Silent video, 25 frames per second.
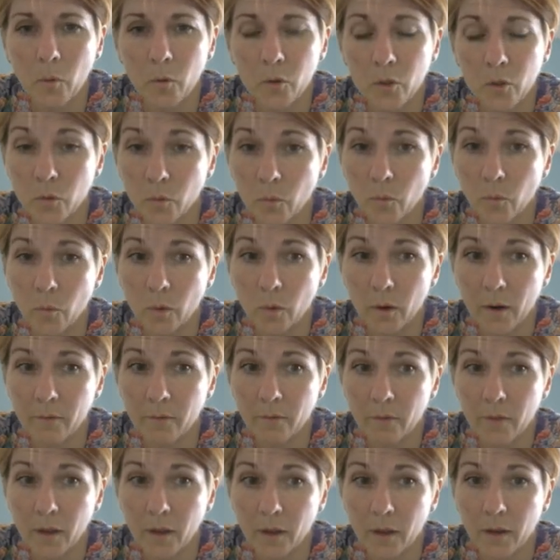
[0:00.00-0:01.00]
to one of
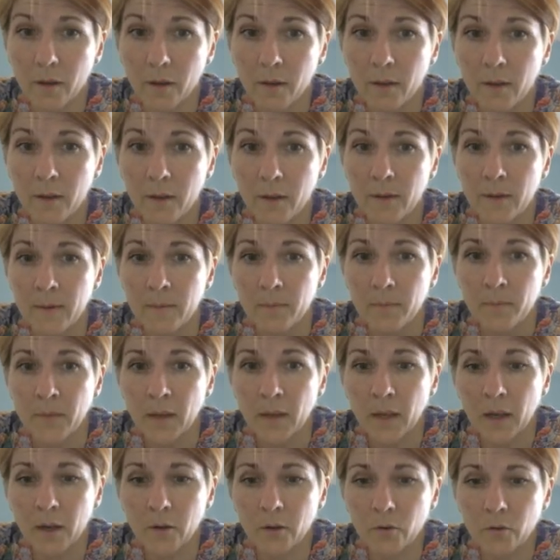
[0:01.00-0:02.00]
the
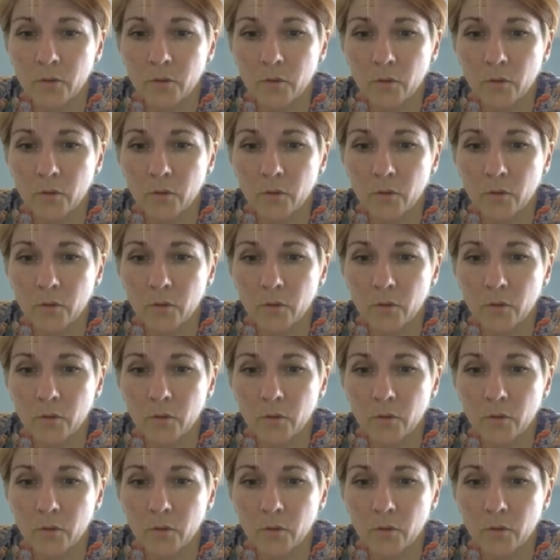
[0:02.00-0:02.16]
100.